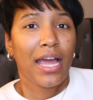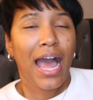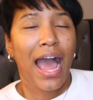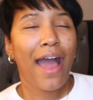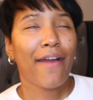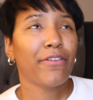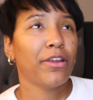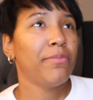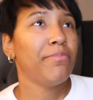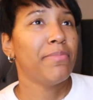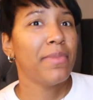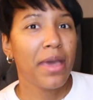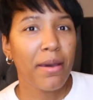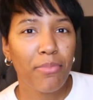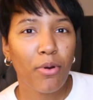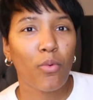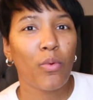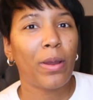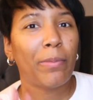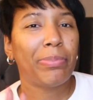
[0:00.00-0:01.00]
I
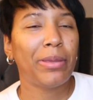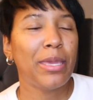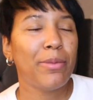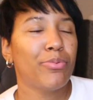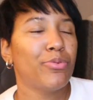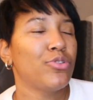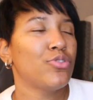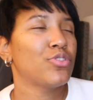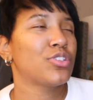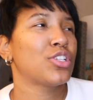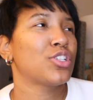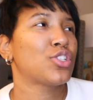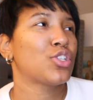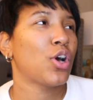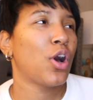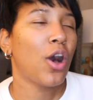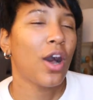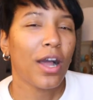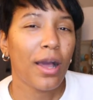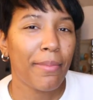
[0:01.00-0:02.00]
remember when people used to
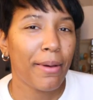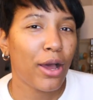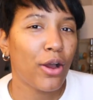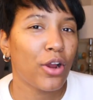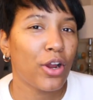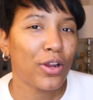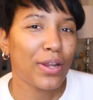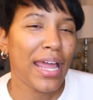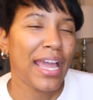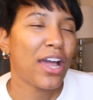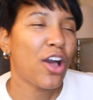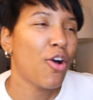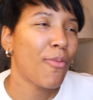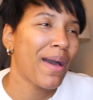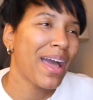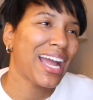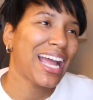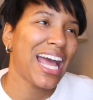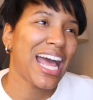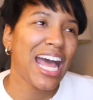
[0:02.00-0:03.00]
talk about her like, oh
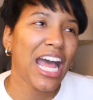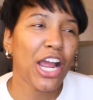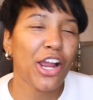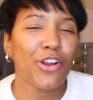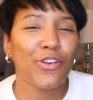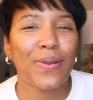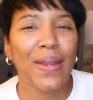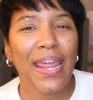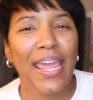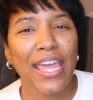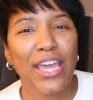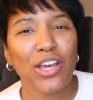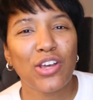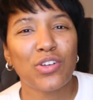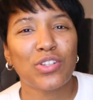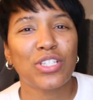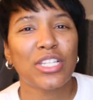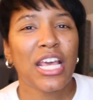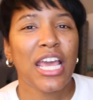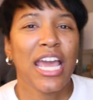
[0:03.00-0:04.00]
my God, her
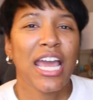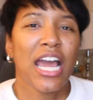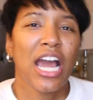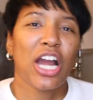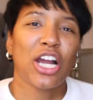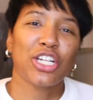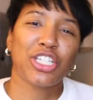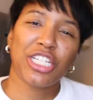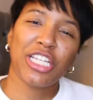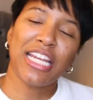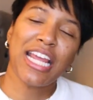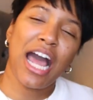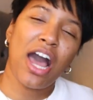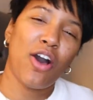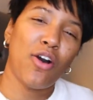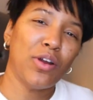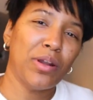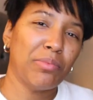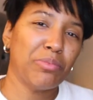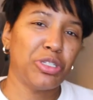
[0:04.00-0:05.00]
nails, her she got
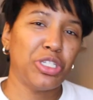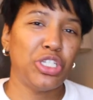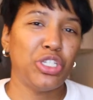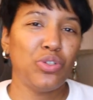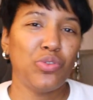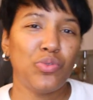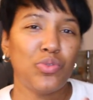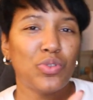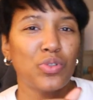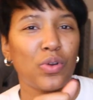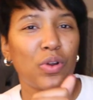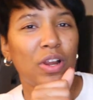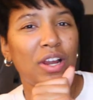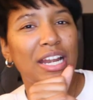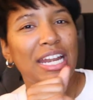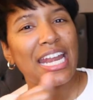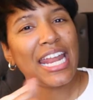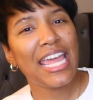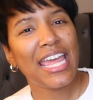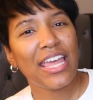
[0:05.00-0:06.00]
all them jewels on her
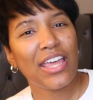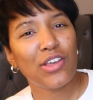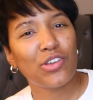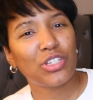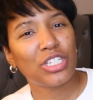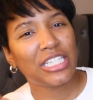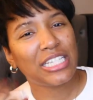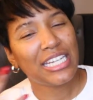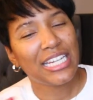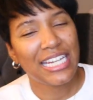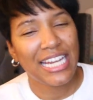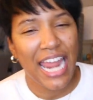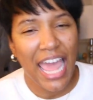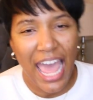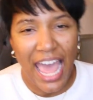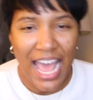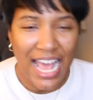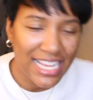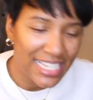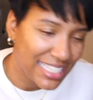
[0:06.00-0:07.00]
nails, she
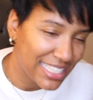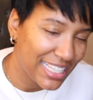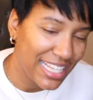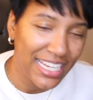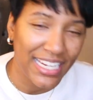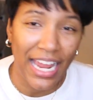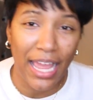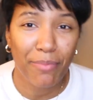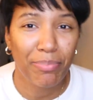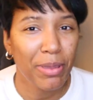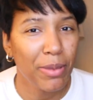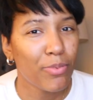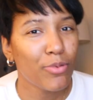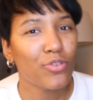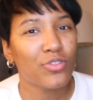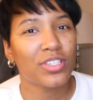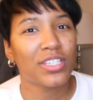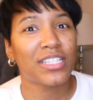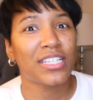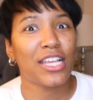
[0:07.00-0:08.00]
nasty. Like people
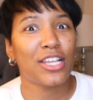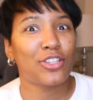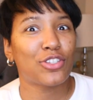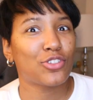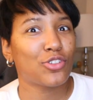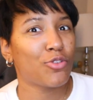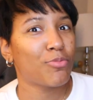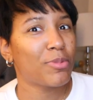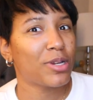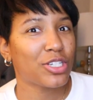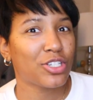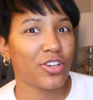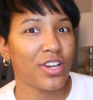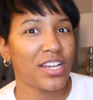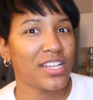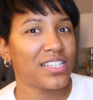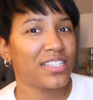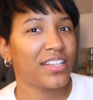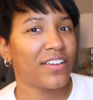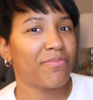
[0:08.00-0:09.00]
used to say so much
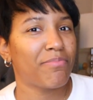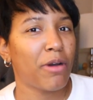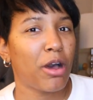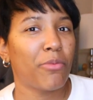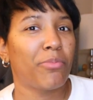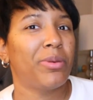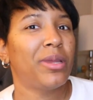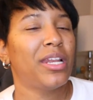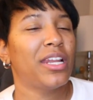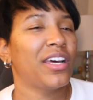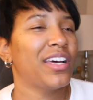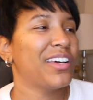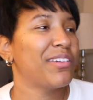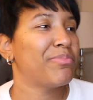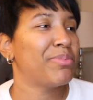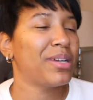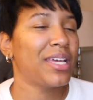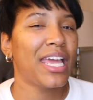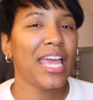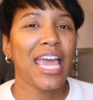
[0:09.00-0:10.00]
crazy stuff about B Love,
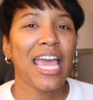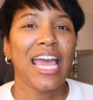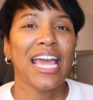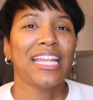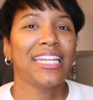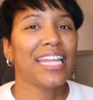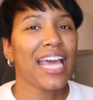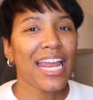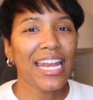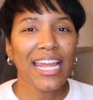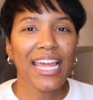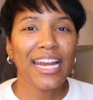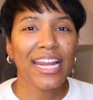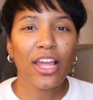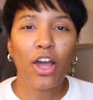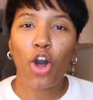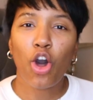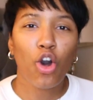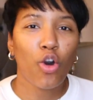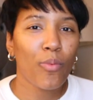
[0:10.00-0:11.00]
but that
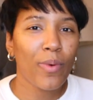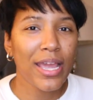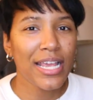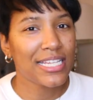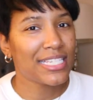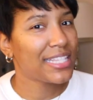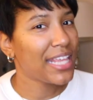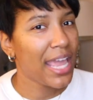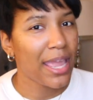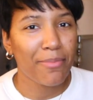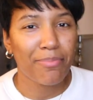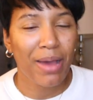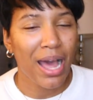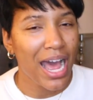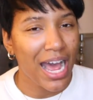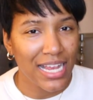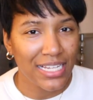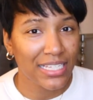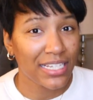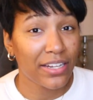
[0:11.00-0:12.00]
lady always stayed
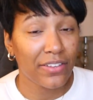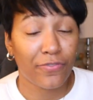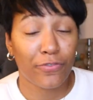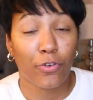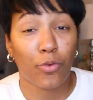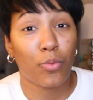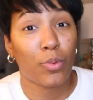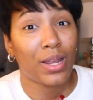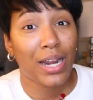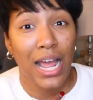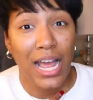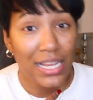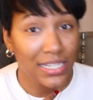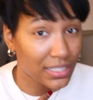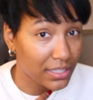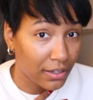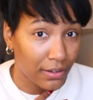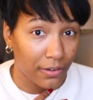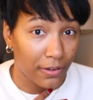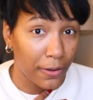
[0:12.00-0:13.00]
positive from what I
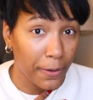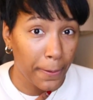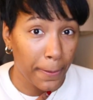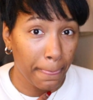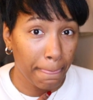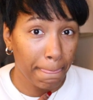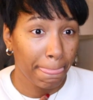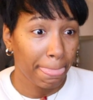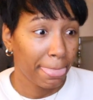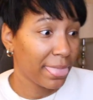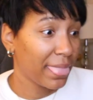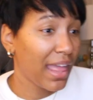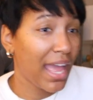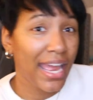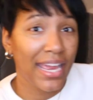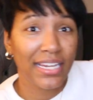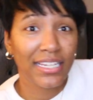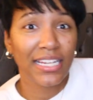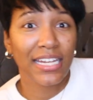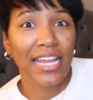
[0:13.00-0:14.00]
saw.
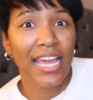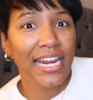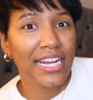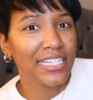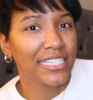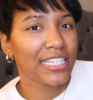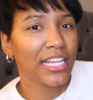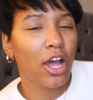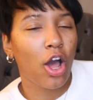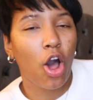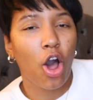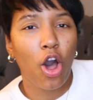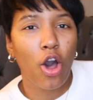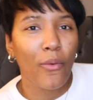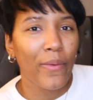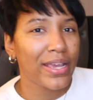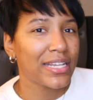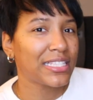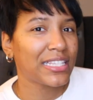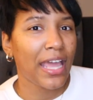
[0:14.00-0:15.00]
Like the lady said,
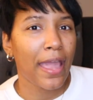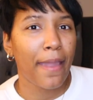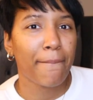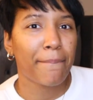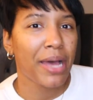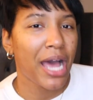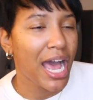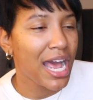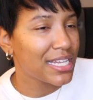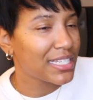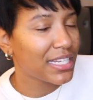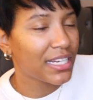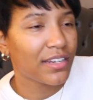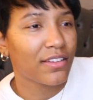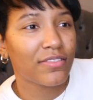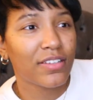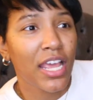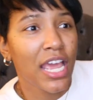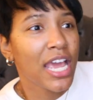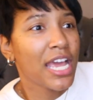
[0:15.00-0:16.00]
always stay
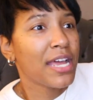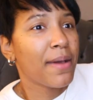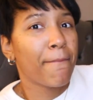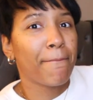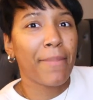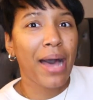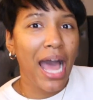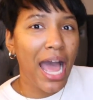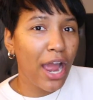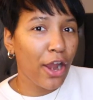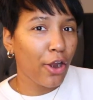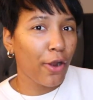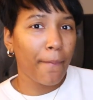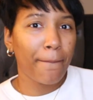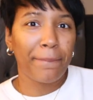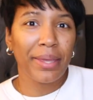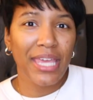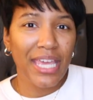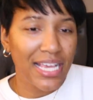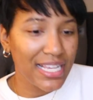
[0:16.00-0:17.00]
positive, mind her
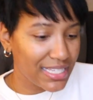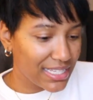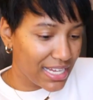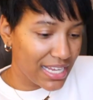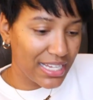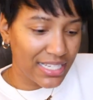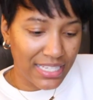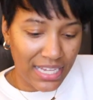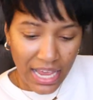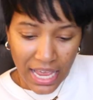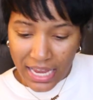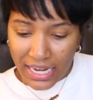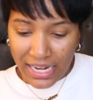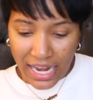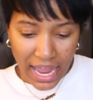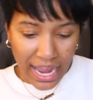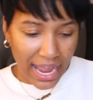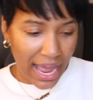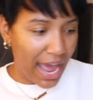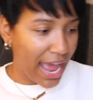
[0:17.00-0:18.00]
business.
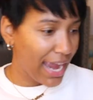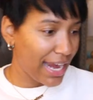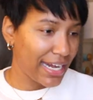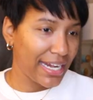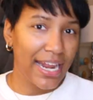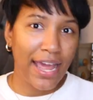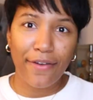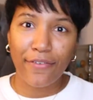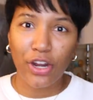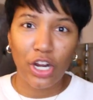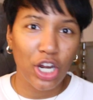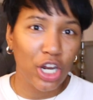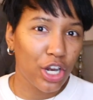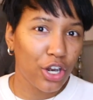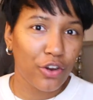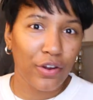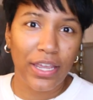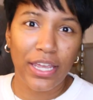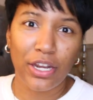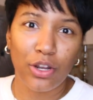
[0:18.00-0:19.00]
Like I ain't never heard
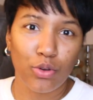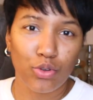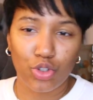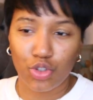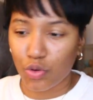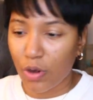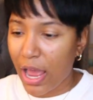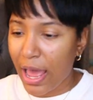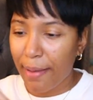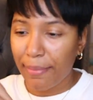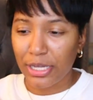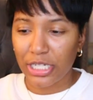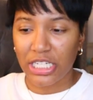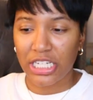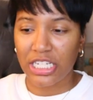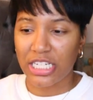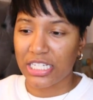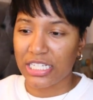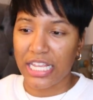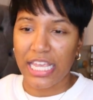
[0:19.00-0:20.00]
her in no drama.
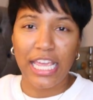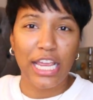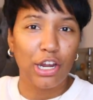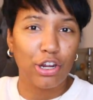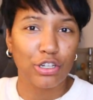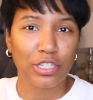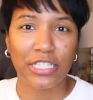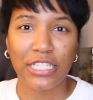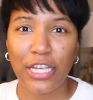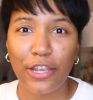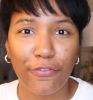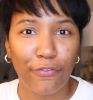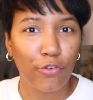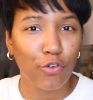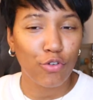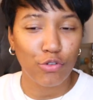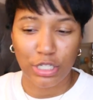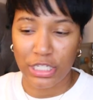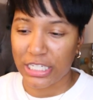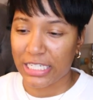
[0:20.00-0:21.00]
She just eat her
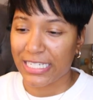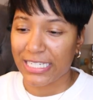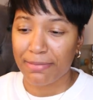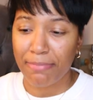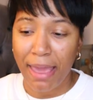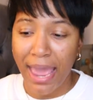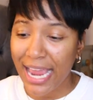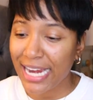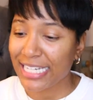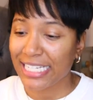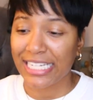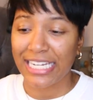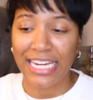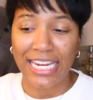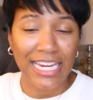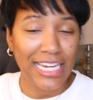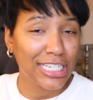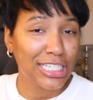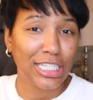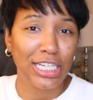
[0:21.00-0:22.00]
seafood, she smacks, she
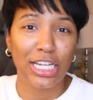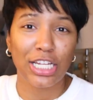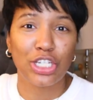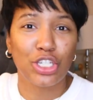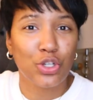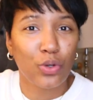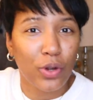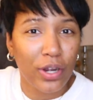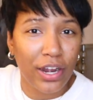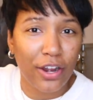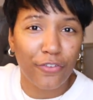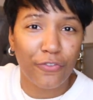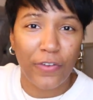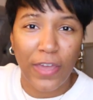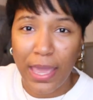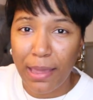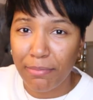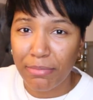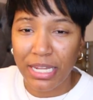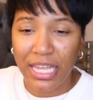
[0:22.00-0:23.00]
eats, she enjoy her
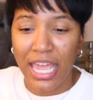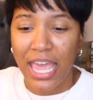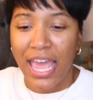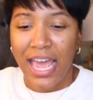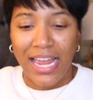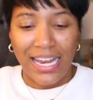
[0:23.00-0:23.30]
family.